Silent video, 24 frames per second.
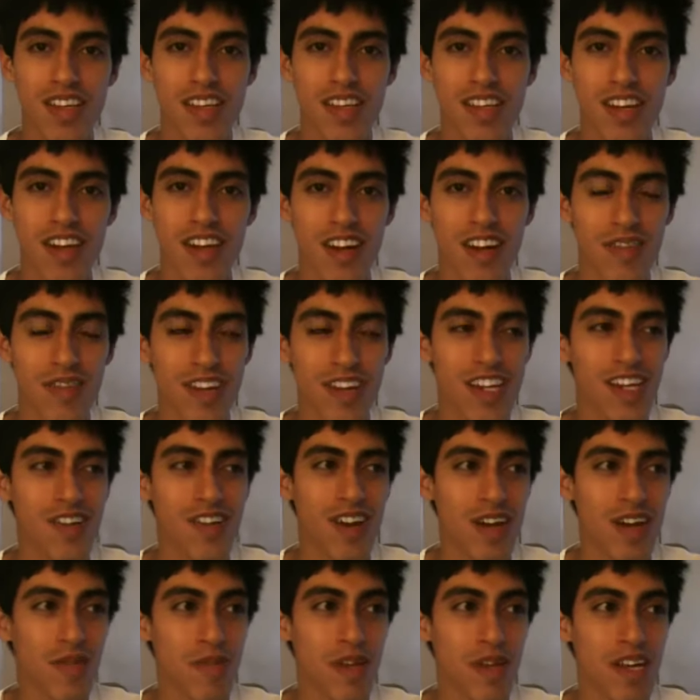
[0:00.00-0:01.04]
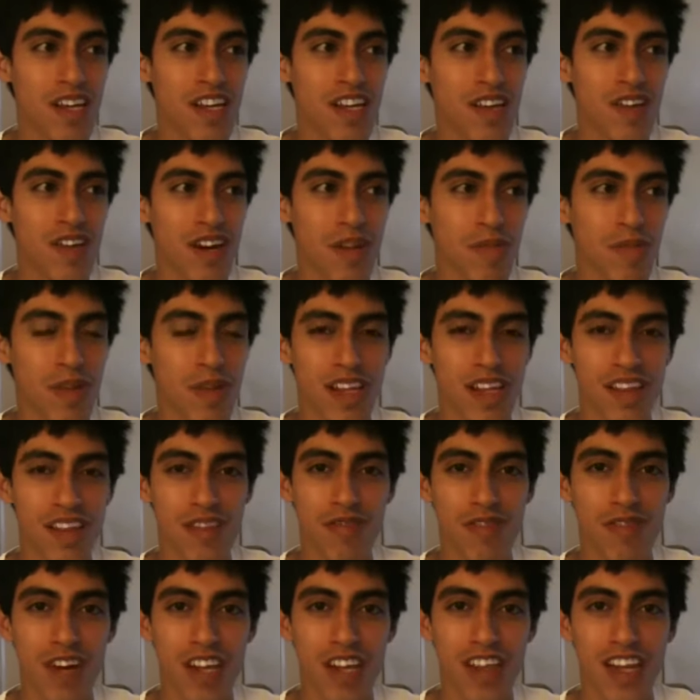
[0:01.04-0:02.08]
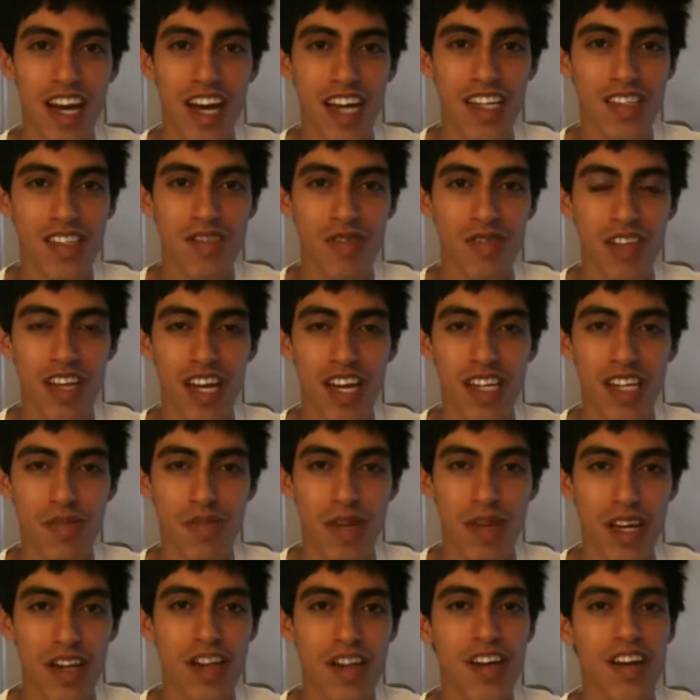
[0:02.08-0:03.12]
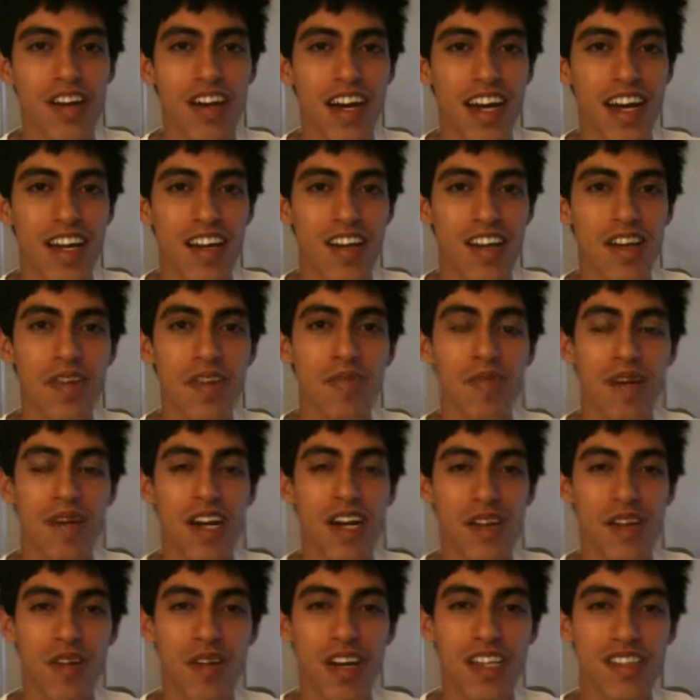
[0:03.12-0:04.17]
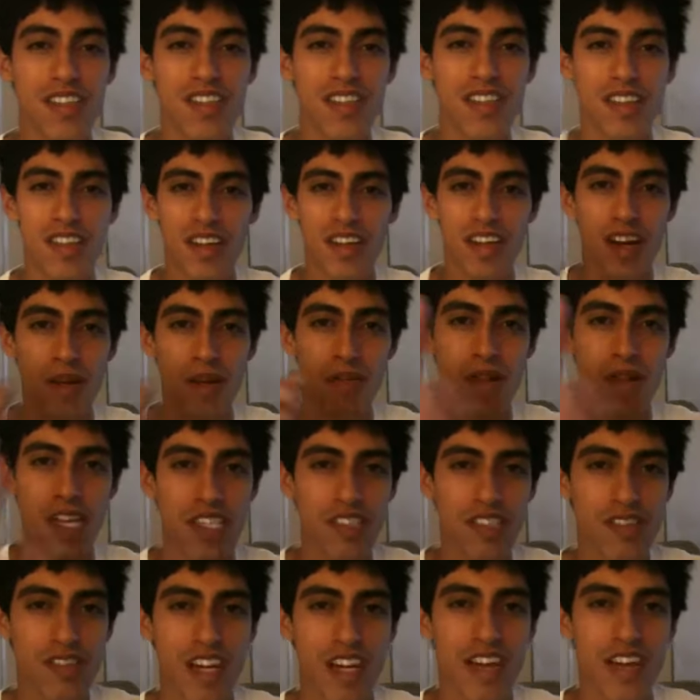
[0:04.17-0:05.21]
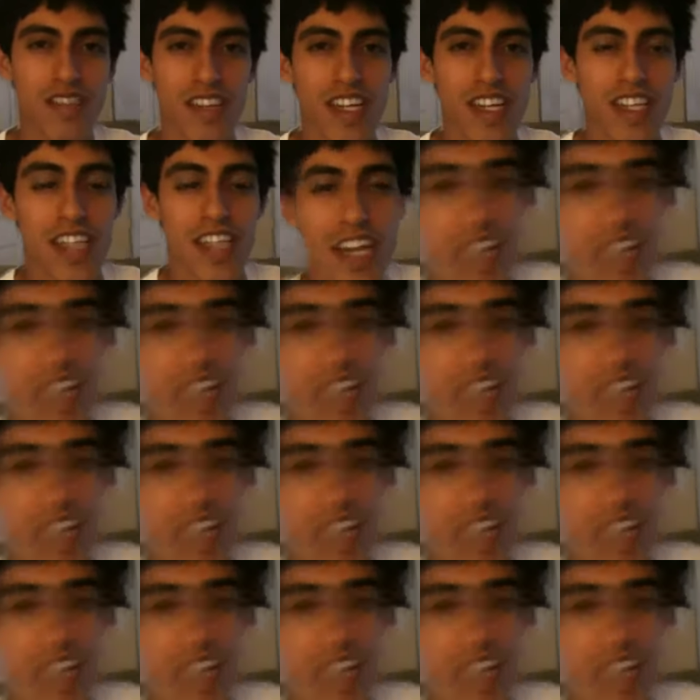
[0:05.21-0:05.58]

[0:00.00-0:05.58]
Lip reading: you know what I mean? You want to be in the front lines with us, man. All right? But anyways, God bless you and have a good